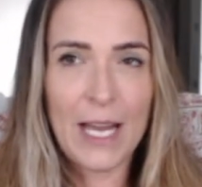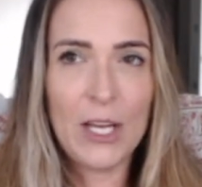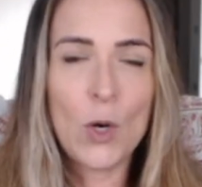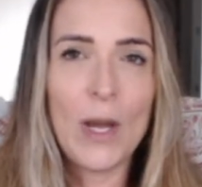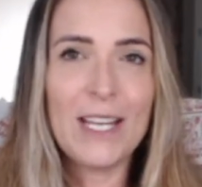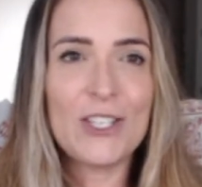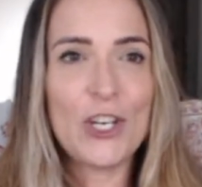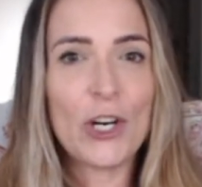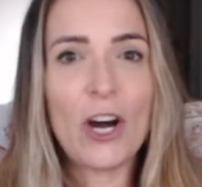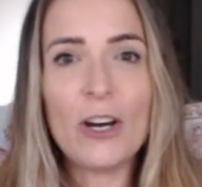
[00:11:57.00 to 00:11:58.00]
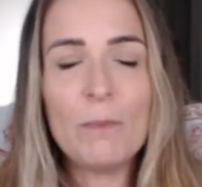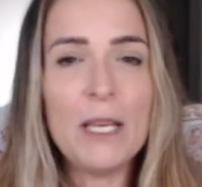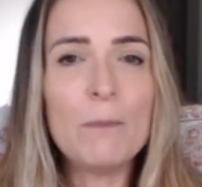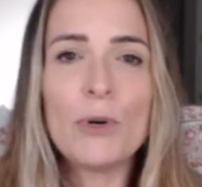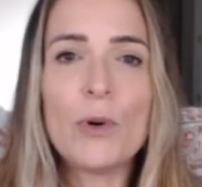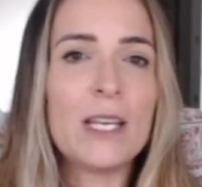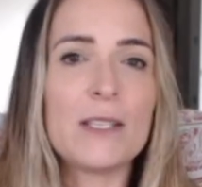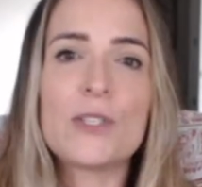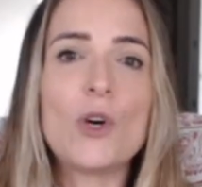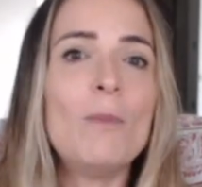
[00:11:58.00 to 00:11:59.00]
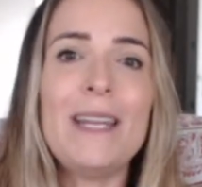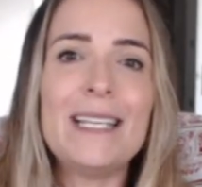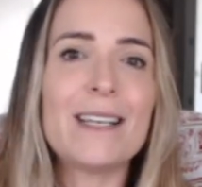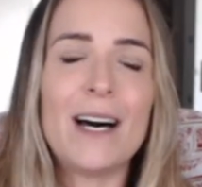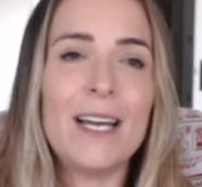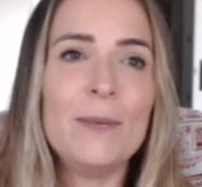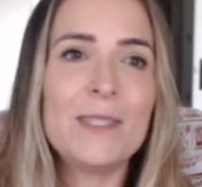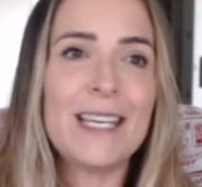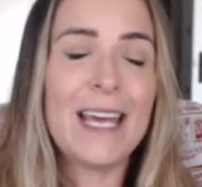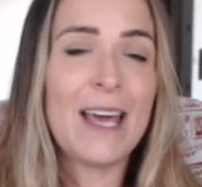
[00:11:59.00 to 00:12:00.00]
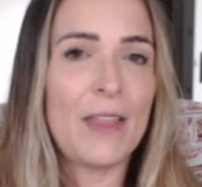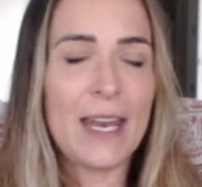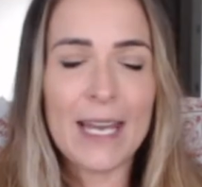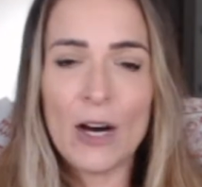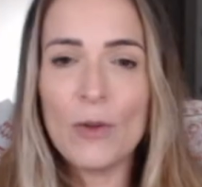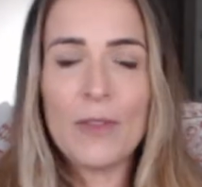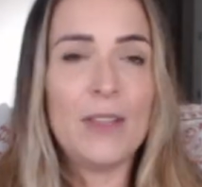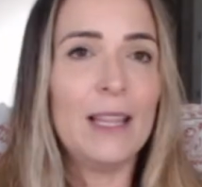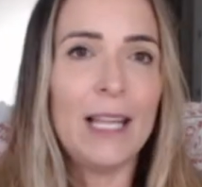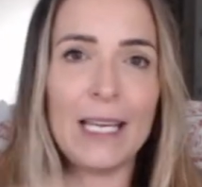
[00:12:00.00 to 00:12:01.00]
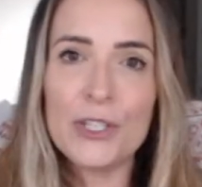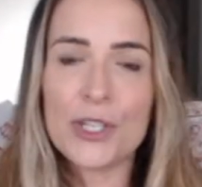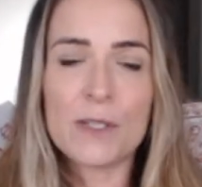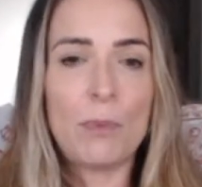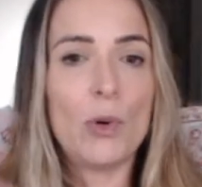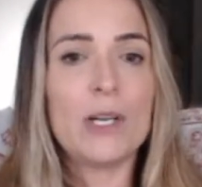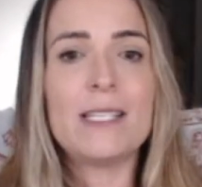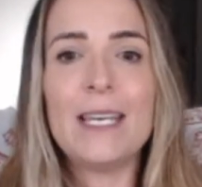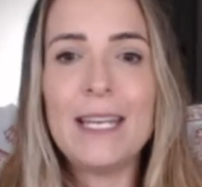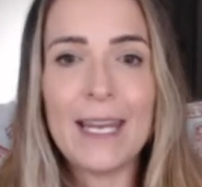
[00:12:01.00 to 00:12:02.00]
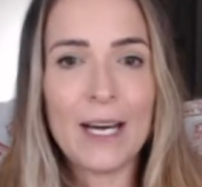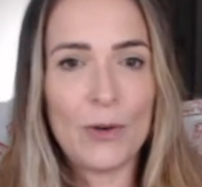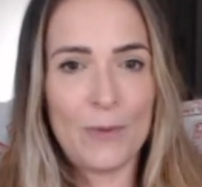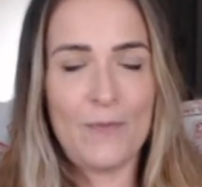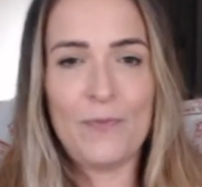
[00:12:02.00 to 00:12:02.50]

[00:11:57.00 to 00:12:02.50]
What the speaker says: I equate it to your heart being broken so many times that now the light just pours in and out.